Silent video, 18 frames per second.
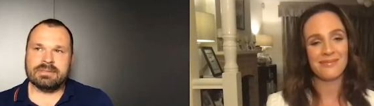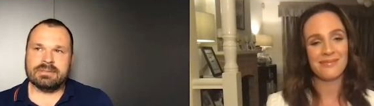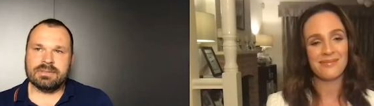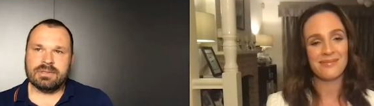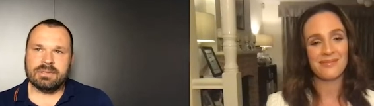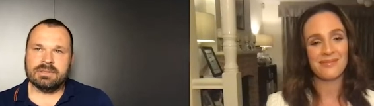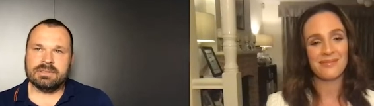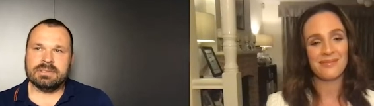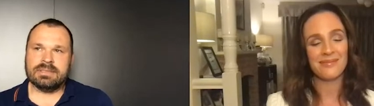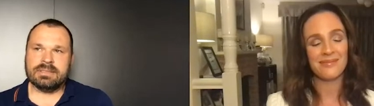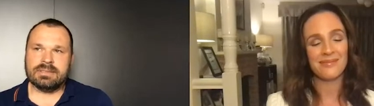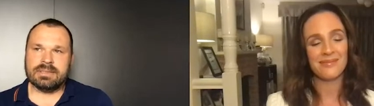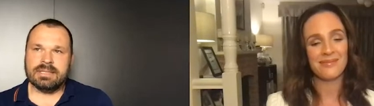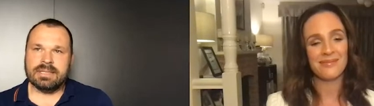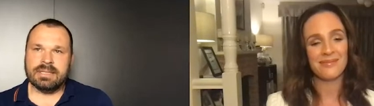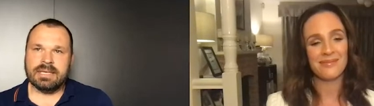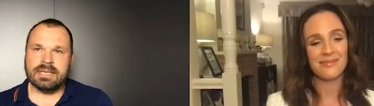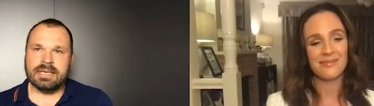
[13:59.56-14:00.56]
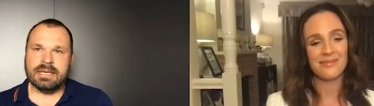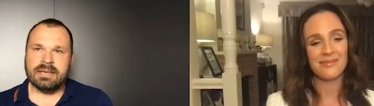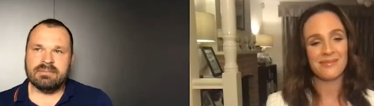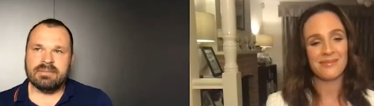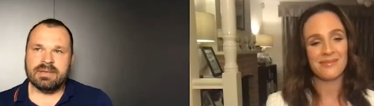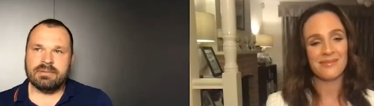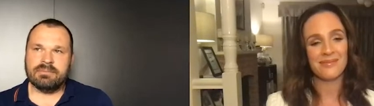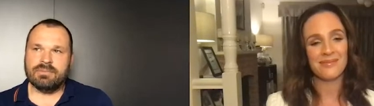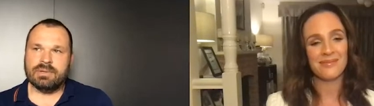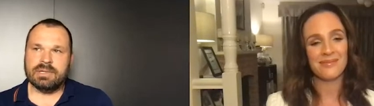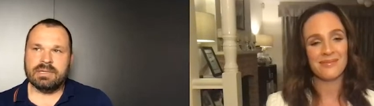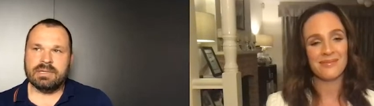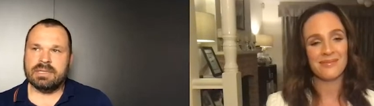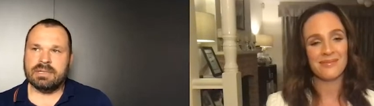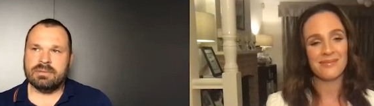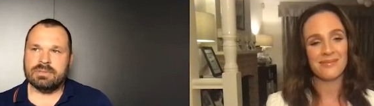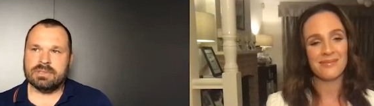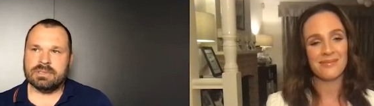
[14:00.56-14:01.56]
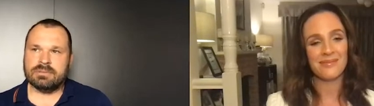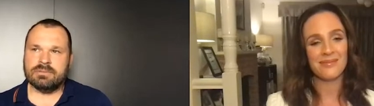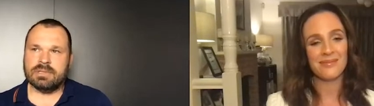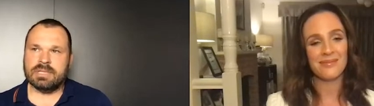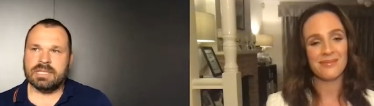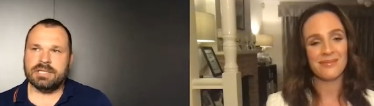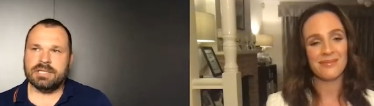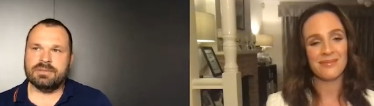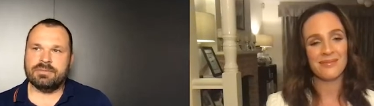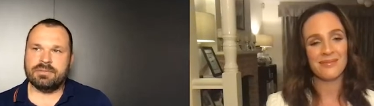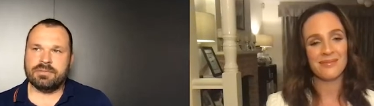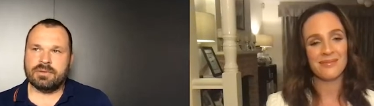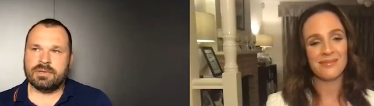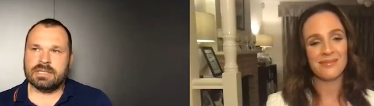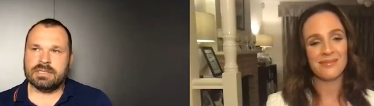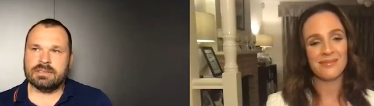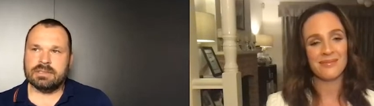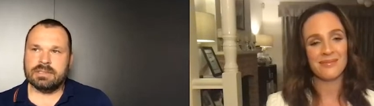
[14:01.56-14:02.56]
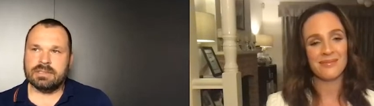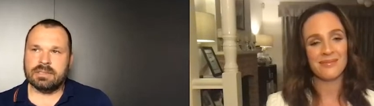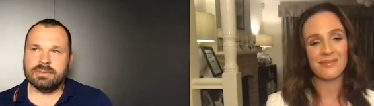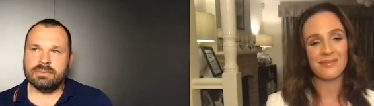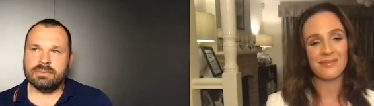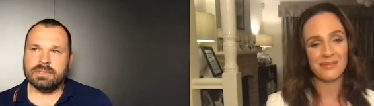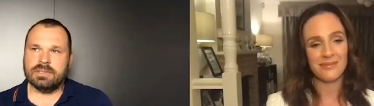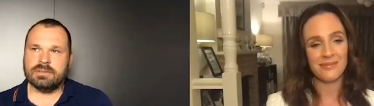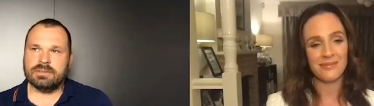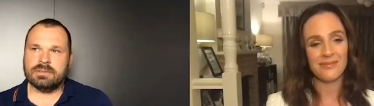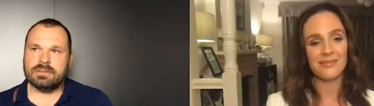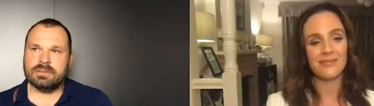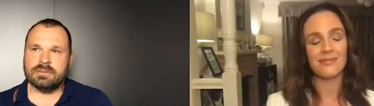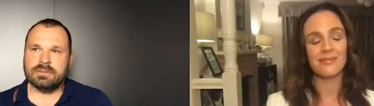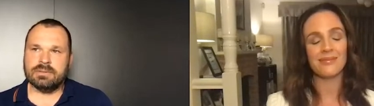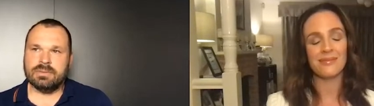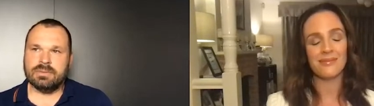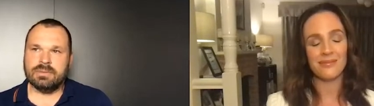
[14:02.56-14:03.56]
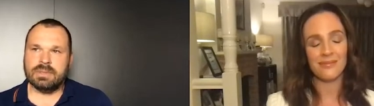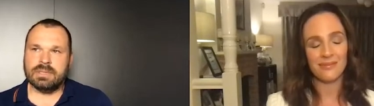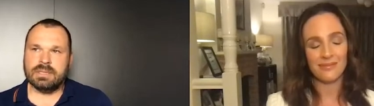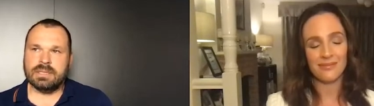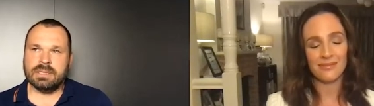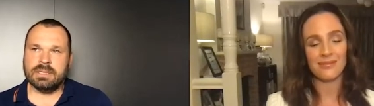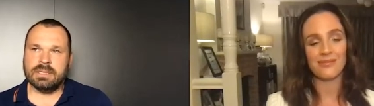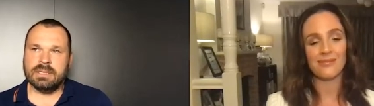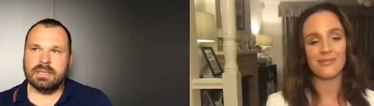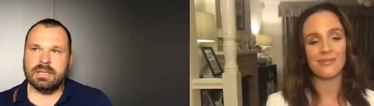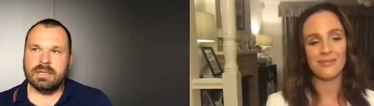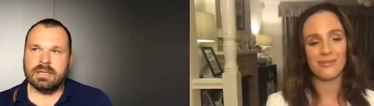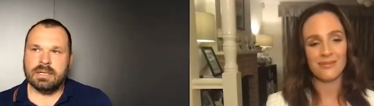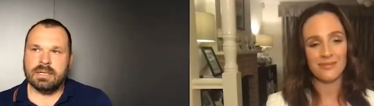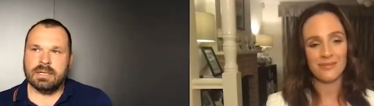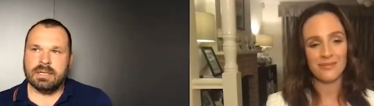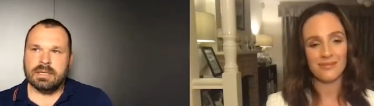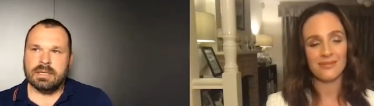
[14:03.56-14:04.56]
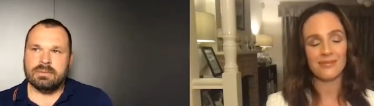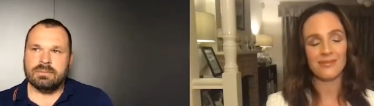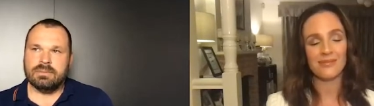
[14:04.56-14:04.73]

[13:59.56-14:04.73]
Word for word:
Speaker 1: constantly there. I mean, we, that was a religion for us. You know, we used to uh, we